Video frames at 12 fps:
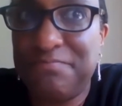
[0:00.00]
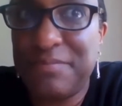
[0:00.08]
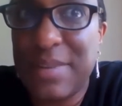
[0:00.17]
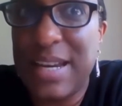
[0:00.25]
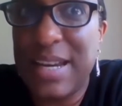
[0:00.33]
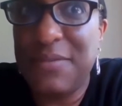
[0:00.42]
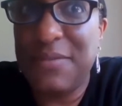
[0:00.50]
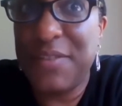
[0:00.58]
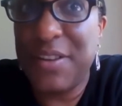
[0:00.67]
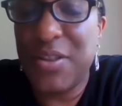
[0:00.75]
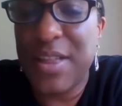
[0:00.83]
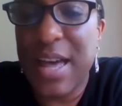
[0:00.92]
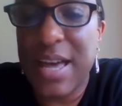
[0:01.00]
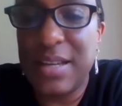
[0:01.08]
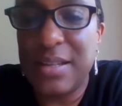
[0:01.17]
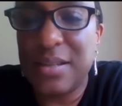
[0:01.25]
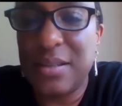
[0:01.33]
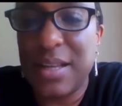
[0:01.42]
didn't feel that
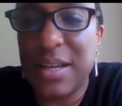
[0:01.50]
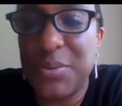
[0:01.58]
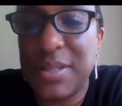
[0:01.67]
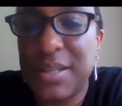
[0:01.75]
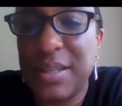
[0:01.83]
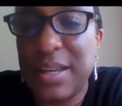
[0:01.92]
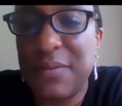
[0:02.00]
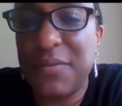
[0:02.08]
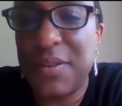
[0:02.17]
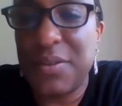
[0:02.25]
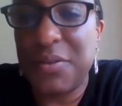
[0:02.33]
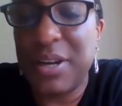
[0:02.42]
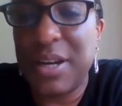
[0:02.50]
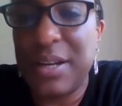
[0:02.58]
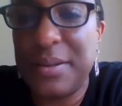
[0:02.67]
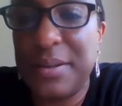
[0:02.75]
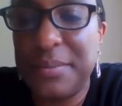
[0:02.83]
until I was in like fifth grade.